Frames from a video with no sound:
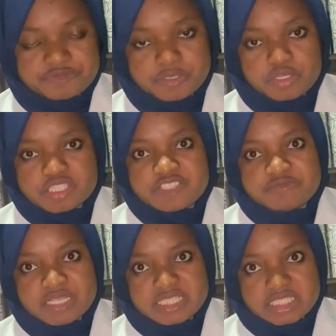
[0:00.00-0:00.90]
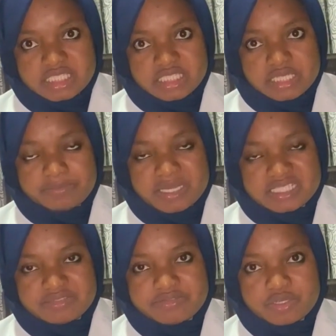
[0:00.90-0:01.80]
been causing
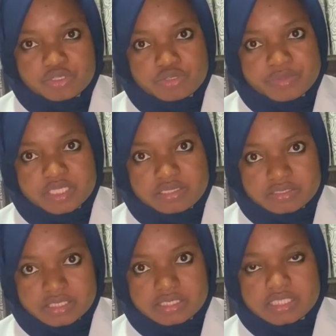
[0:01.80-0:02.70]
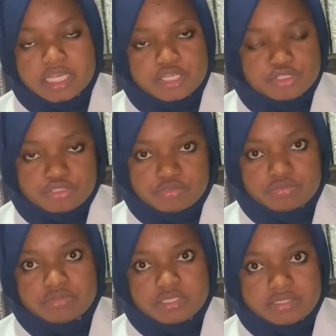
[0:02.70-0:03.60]
massive economic losses to
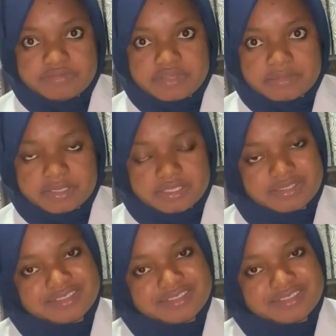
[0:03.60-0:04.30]
the farmers.